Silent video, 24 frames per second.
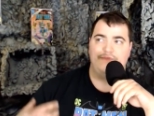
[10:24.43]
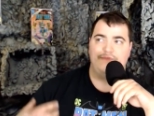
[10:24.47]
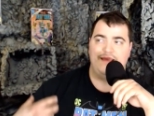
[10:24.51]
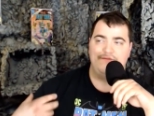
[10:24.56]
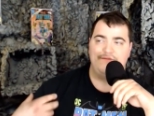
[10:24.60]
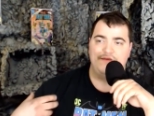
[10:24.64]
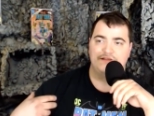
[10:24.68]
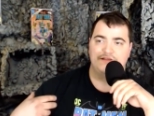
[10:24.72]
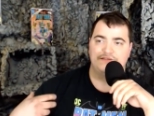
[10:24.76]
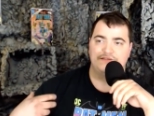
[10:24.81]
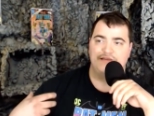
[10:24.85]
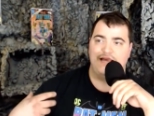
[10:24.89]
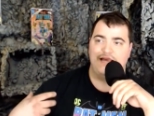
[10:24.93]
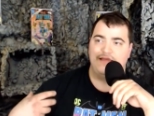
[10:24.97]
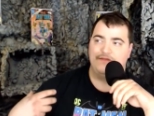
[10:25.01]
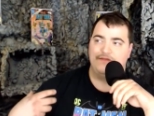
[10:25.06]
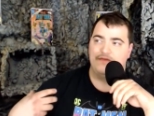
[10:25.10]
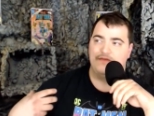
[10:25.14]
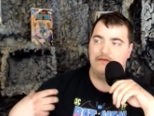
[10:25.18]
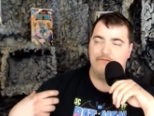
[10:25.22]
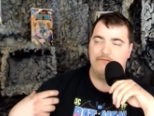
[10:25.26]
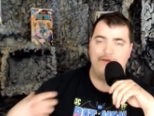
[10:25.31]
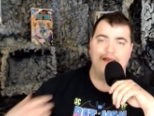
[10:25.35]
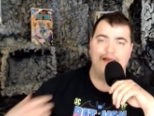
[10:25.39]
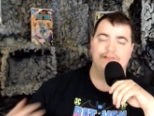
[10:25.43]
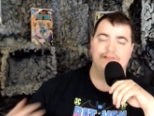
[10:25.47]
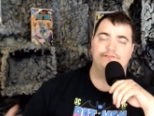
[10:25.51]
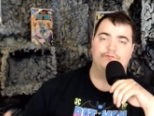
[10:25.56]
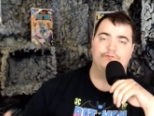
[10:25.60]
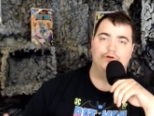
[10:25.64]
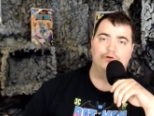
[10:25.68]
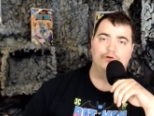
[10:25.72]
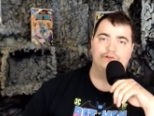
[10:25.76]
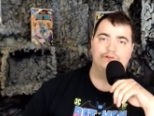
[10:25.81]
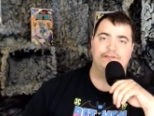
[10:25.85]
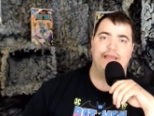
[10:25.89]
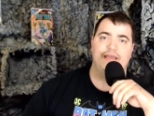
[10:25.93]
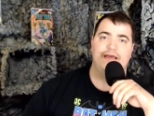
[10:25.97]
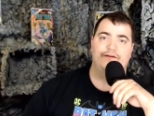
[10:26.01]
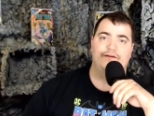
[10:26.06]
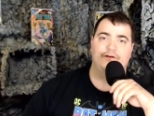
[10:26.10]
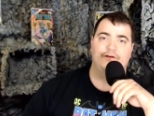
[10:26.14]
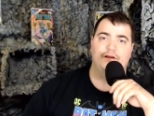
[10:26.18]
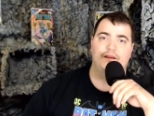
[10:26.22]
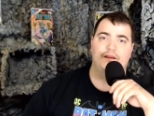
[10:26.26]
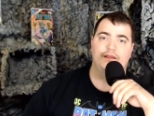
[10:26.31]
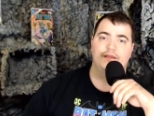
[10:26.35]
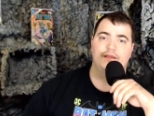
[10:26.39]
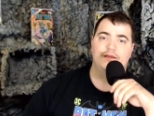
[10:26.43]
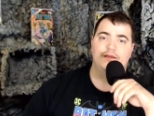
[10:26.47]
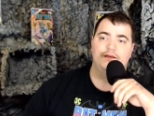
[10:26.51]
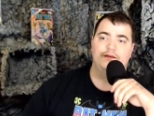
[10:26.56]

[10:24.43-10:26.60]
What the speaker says: Batman's got the best rogues gallery.